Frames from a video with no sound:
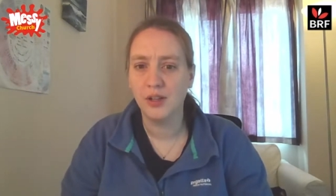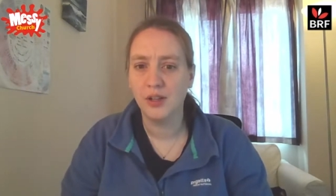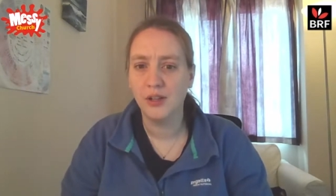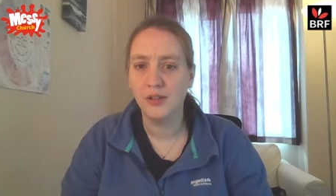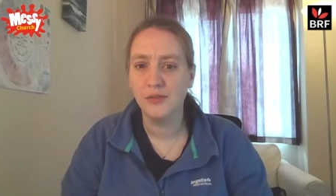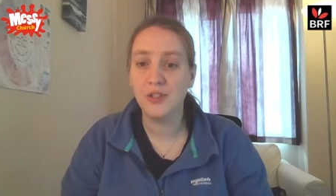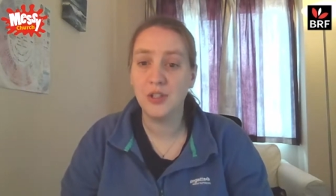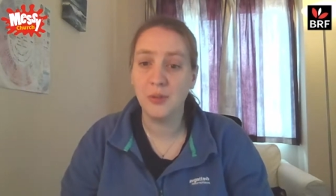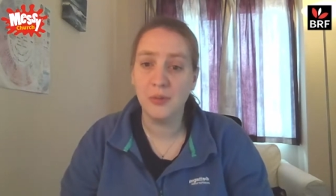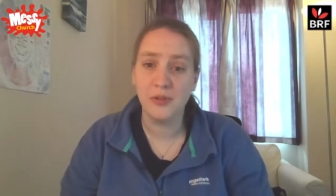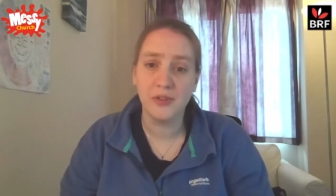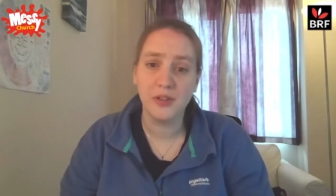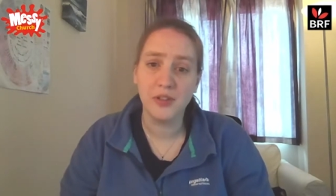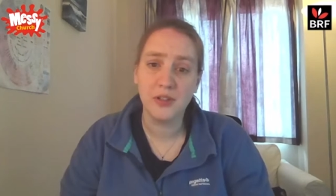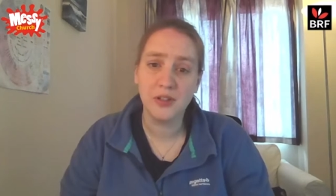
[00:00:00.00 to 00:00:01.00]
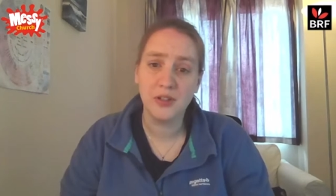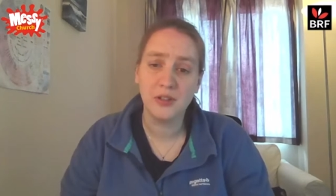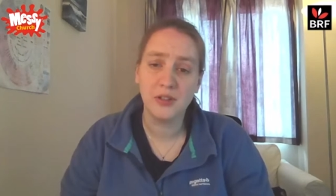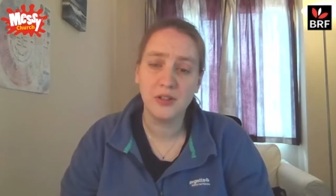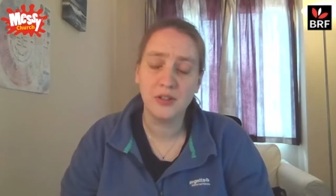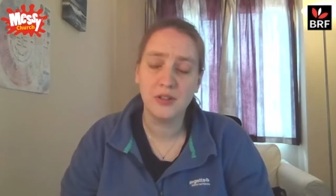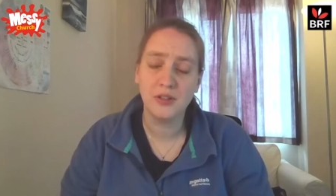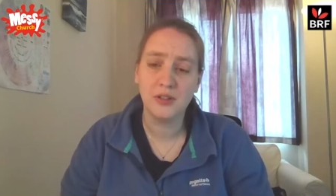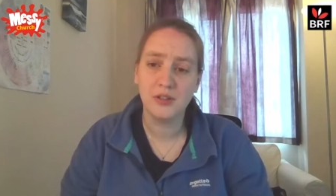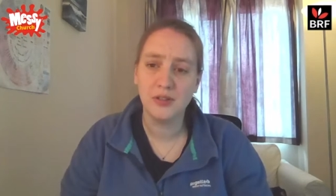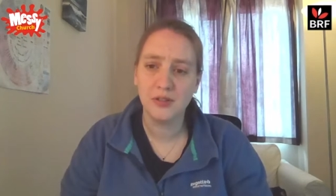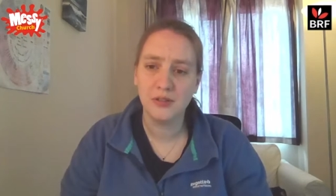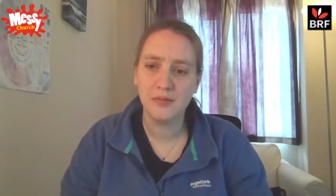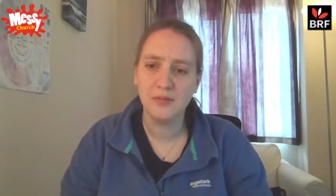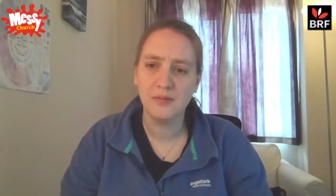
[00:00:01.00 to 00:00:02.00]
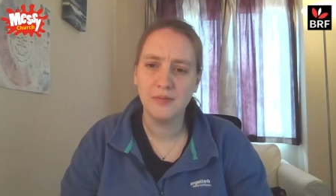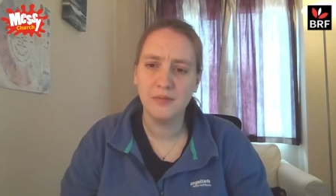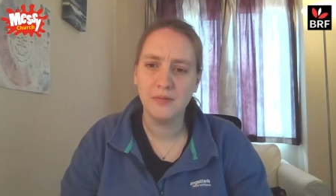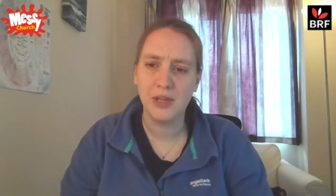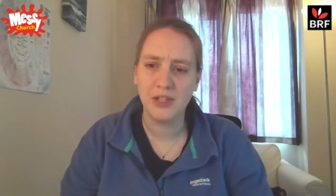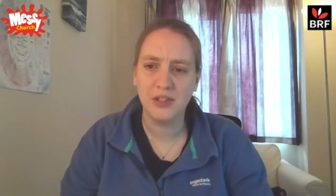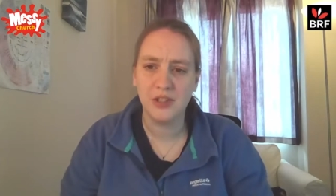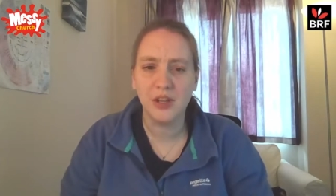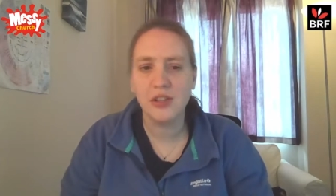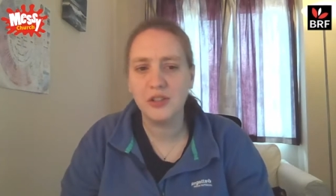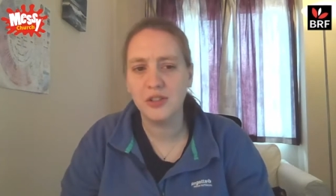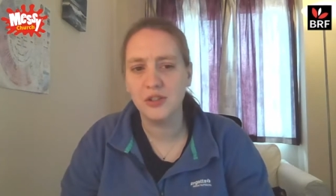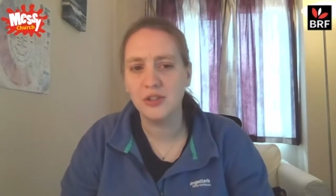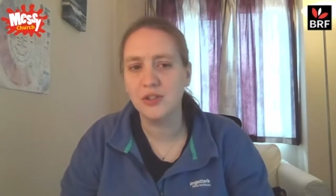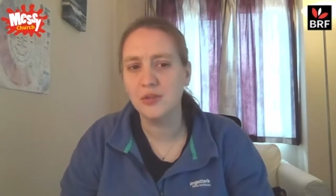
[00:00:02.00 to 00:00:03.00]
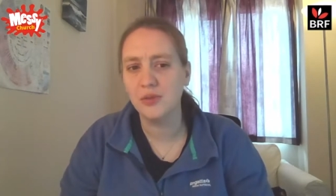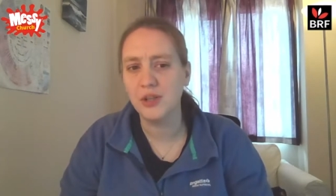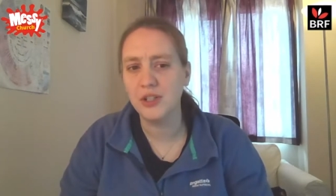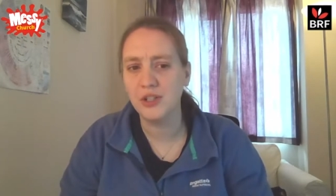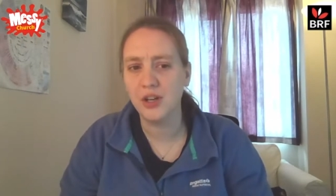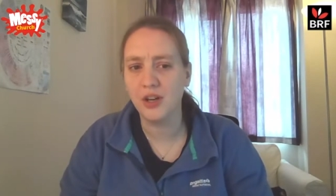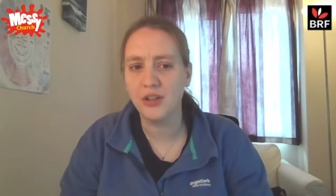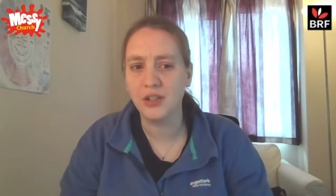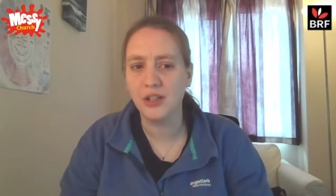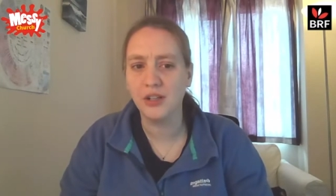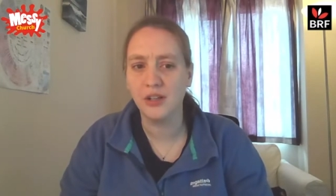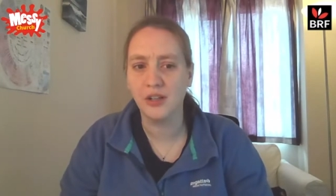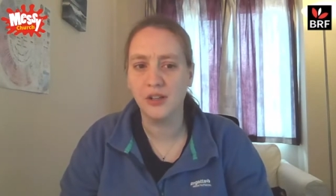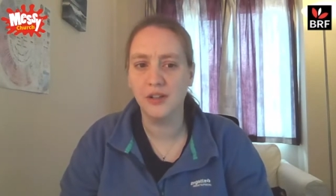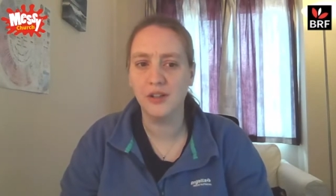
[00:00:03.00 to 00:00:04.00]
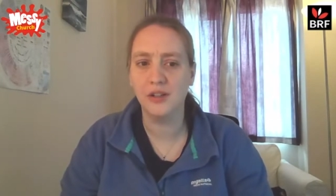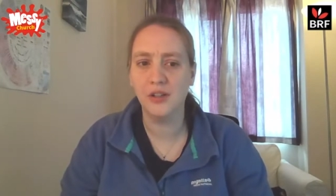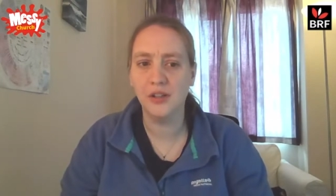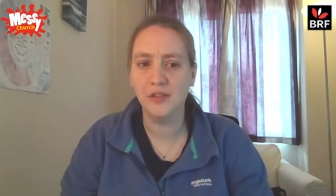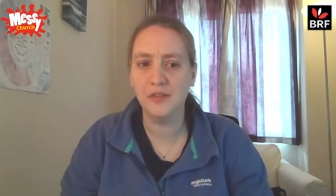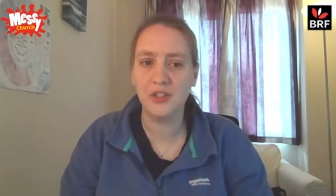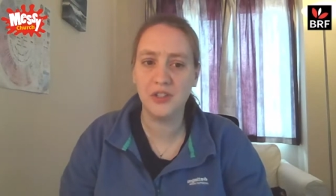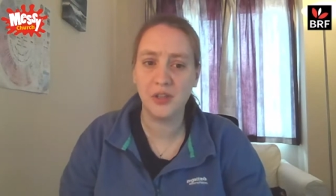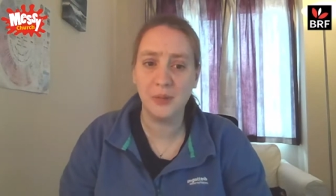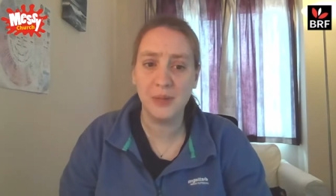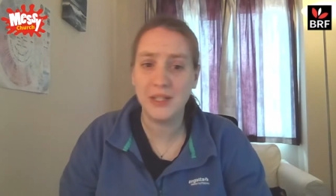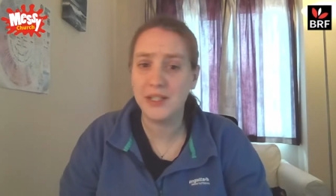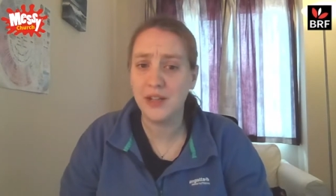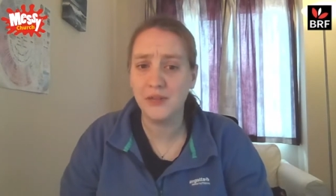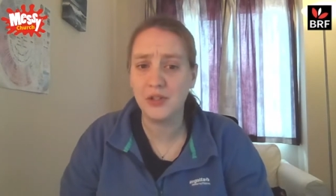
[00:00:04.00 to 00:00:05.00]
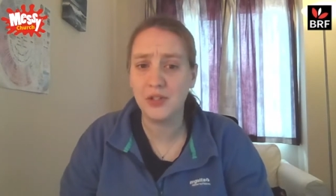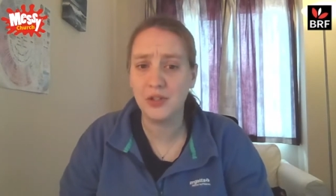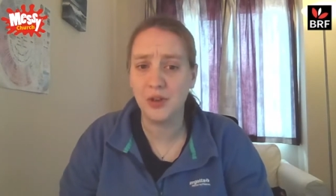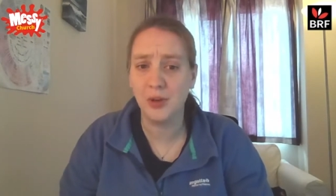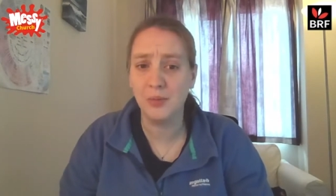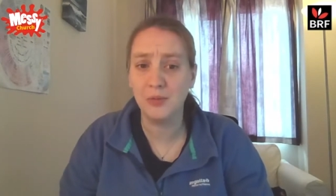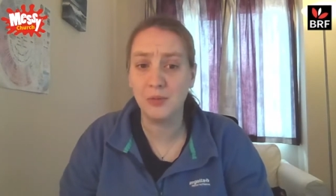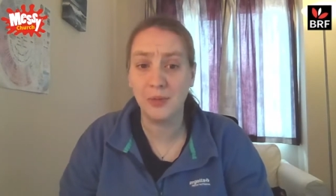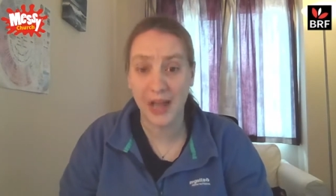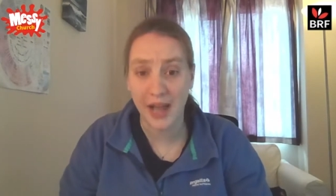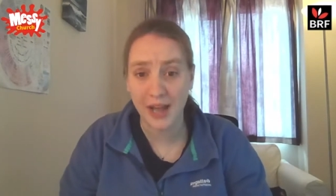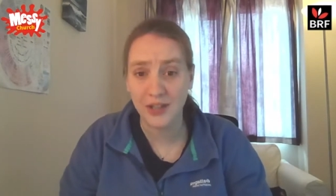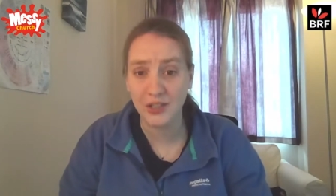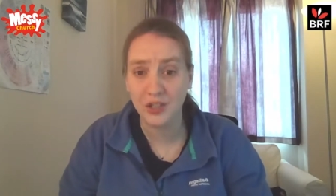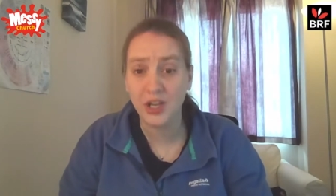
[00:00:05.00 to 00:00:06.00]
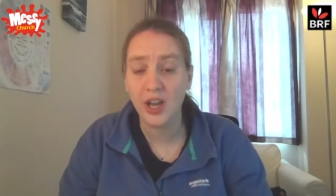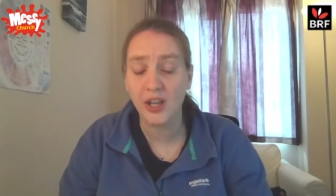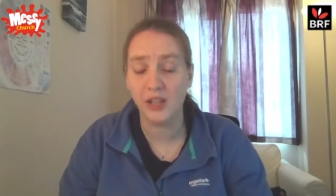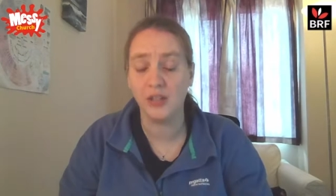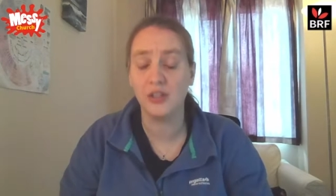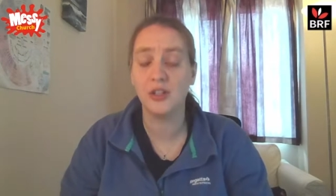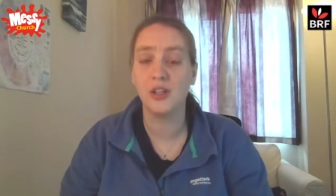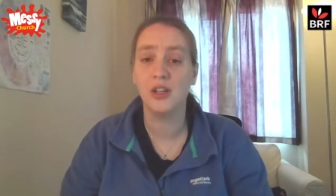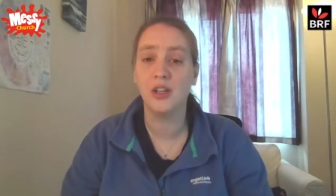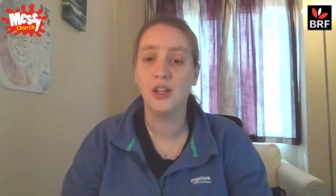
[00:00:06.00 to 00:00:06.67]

For some of us, Messy Church is just restarting. For some, it's never stopped, but it has changed.